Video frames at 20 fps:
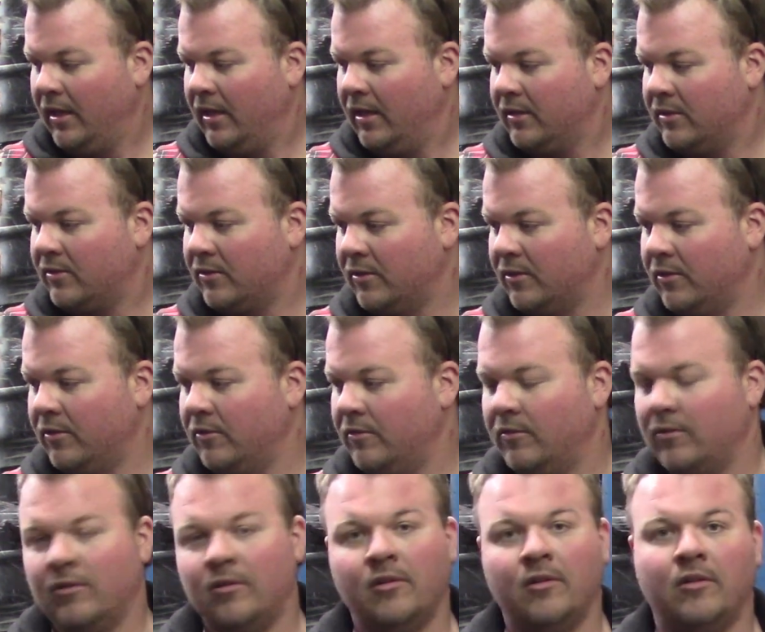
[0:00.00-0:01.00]
So
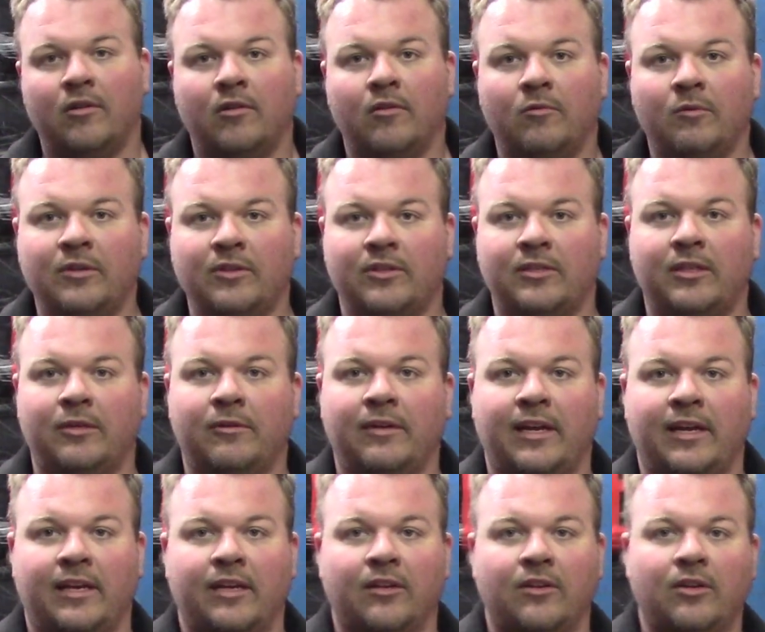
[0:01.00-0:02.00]
we'll see what
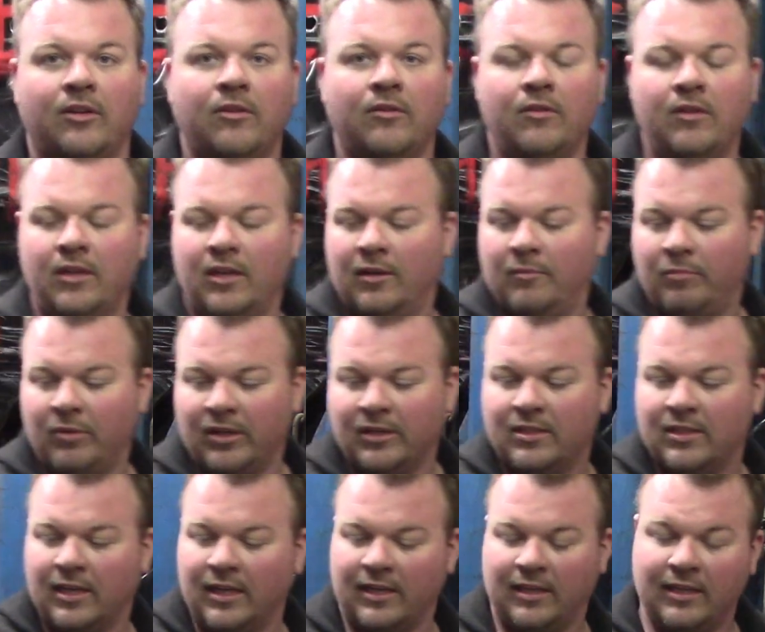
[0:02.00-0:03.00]
I can do. But
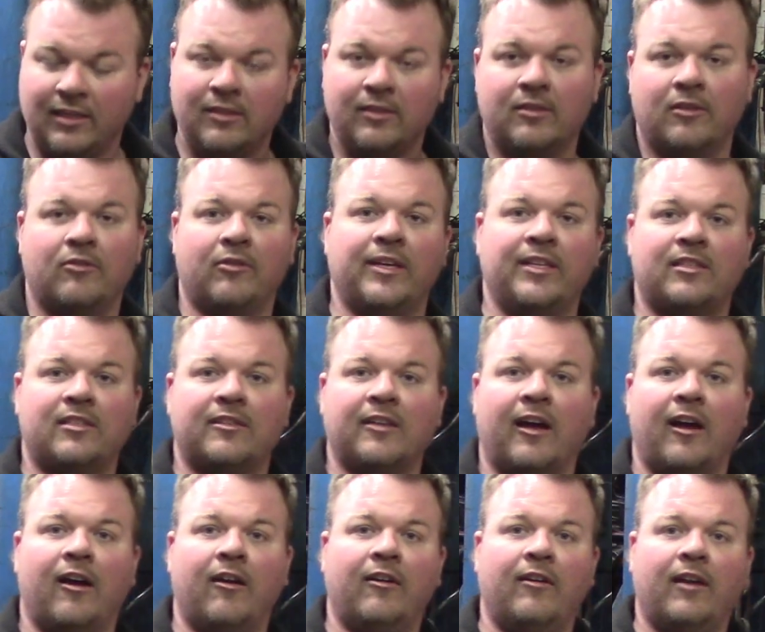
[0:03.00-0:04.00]
this is a great
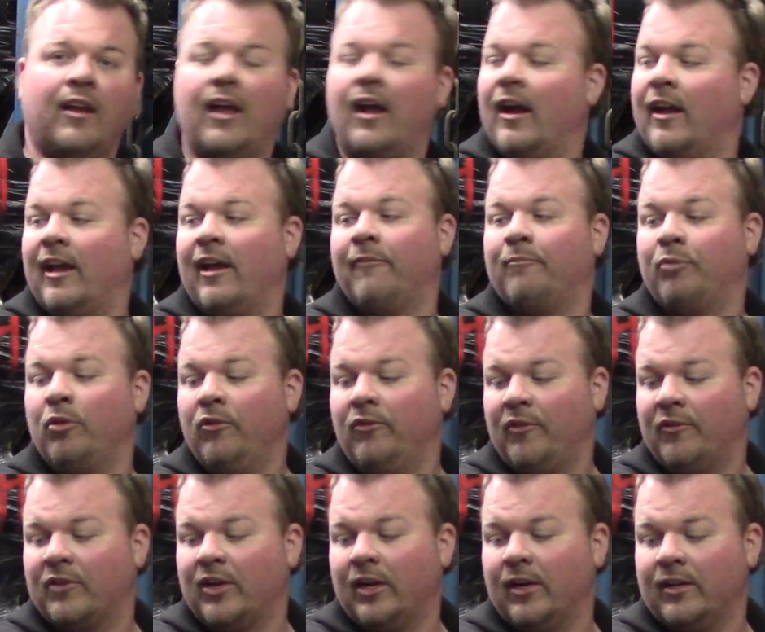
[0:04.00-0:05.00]
start. I have proof
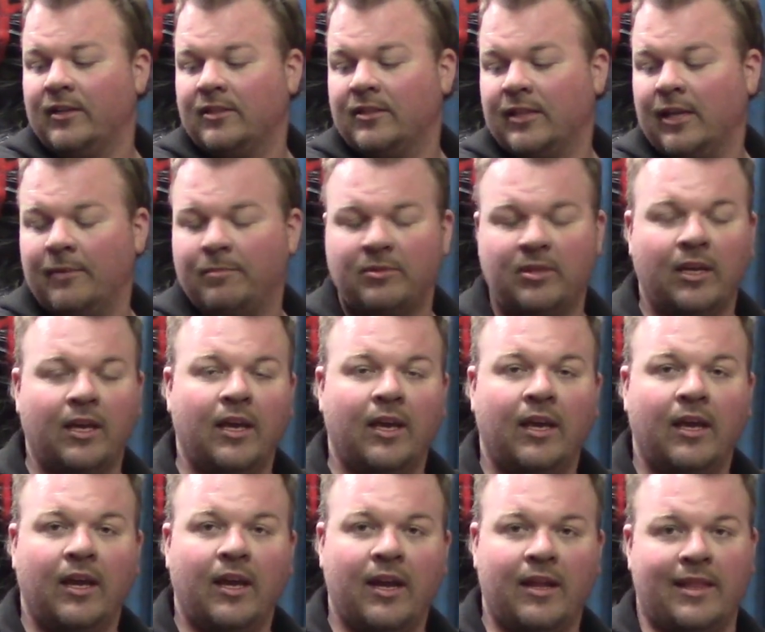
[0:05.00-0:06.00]
of concept,
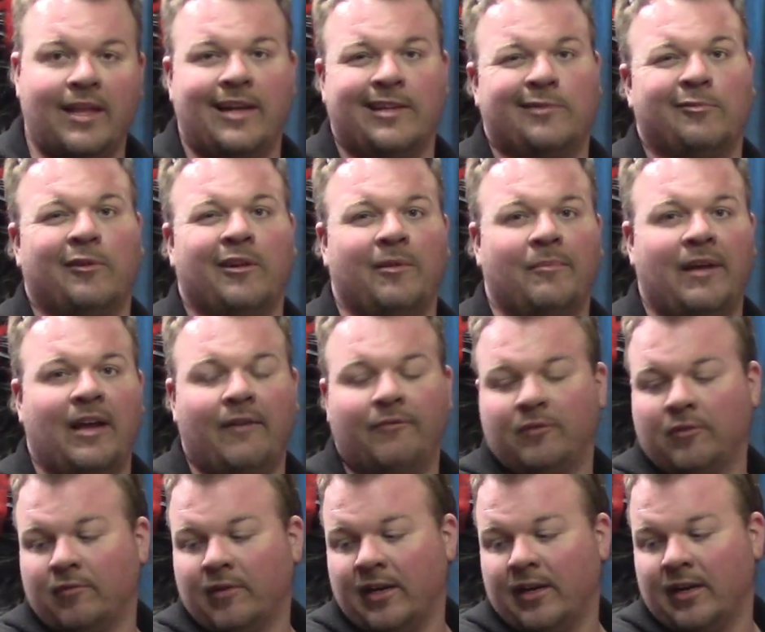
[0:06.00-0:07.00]
and that's what I'm
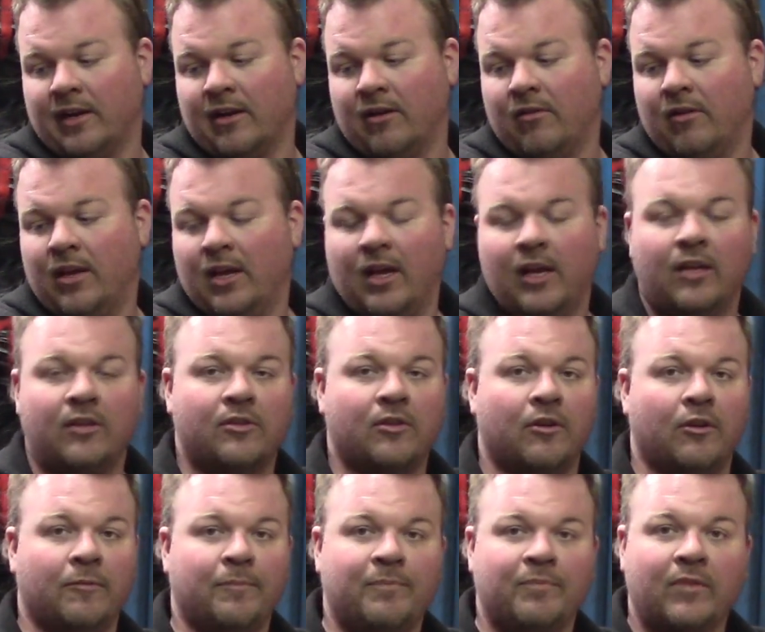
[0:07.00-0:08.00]
after right now.
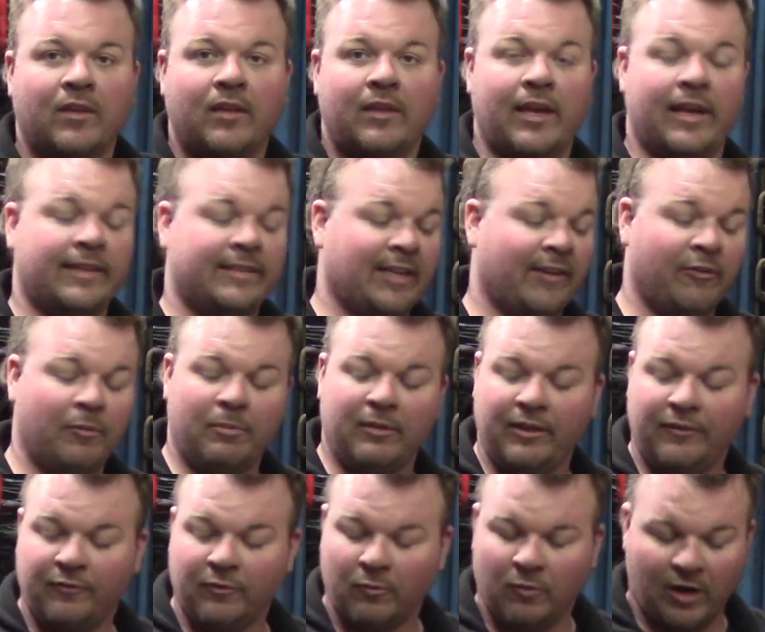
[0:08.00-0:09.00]
So thanks everybody
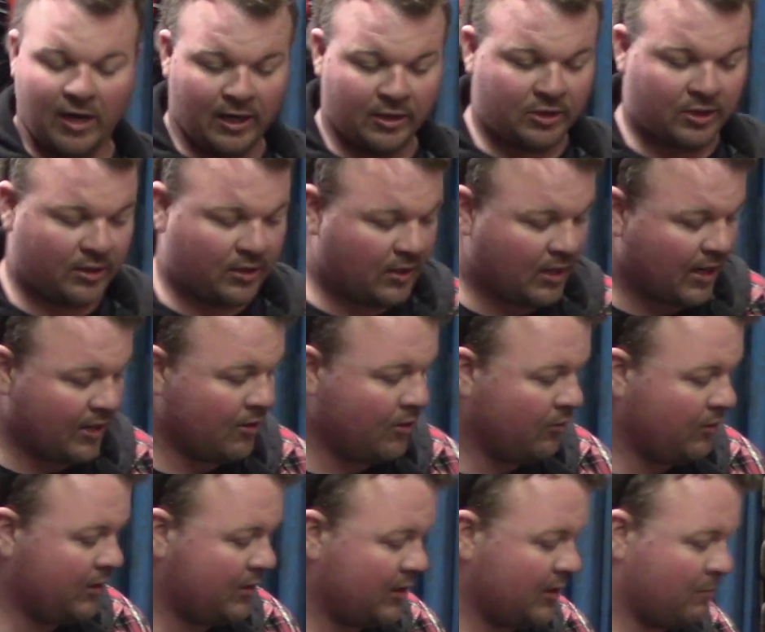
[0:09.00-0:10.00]
for watching. I know
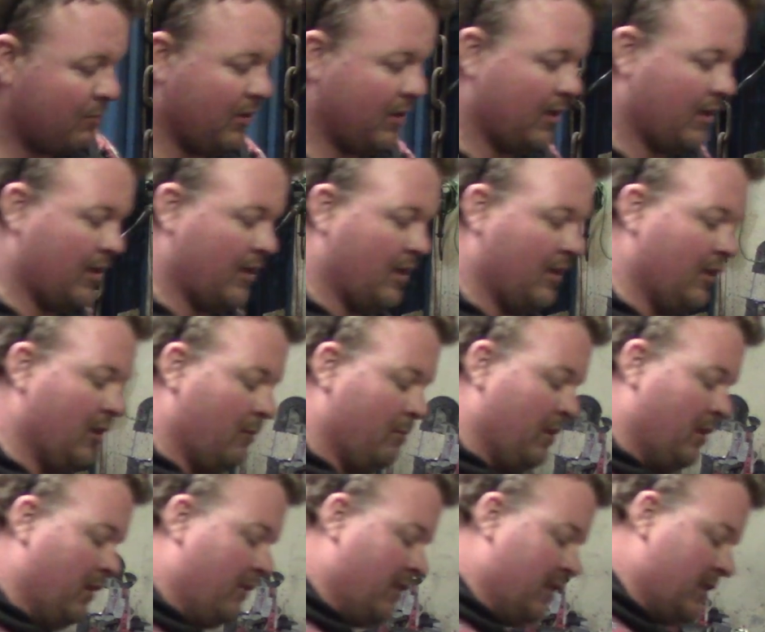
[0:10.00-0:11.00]
this has been a little bit
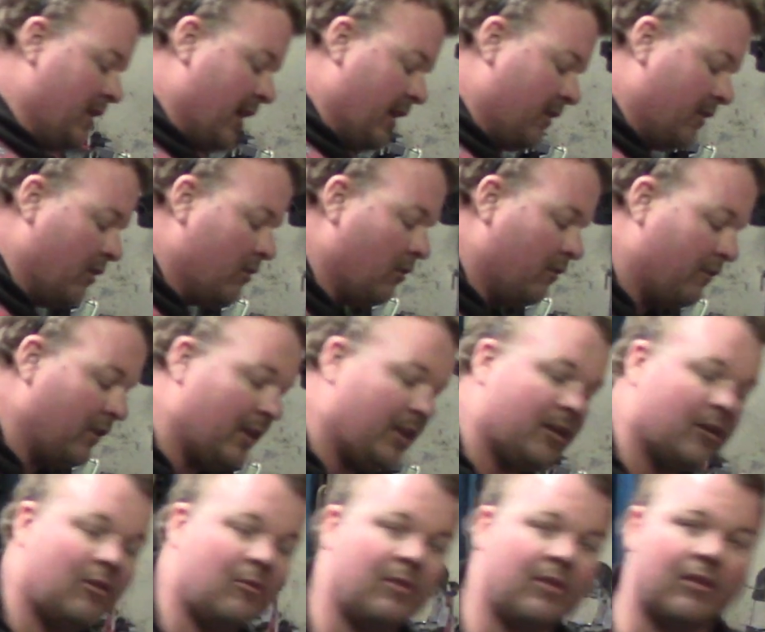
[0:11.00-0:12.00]
of a technical
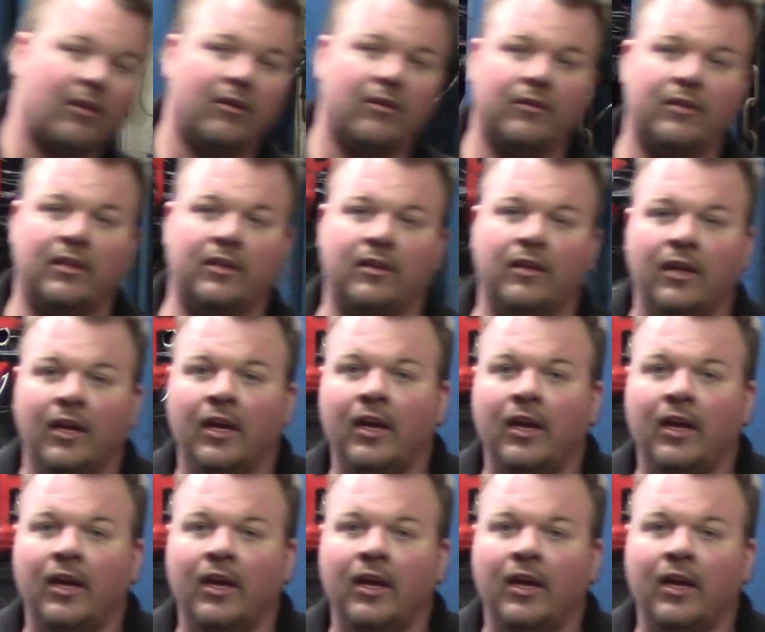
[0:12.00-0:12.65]
video with all the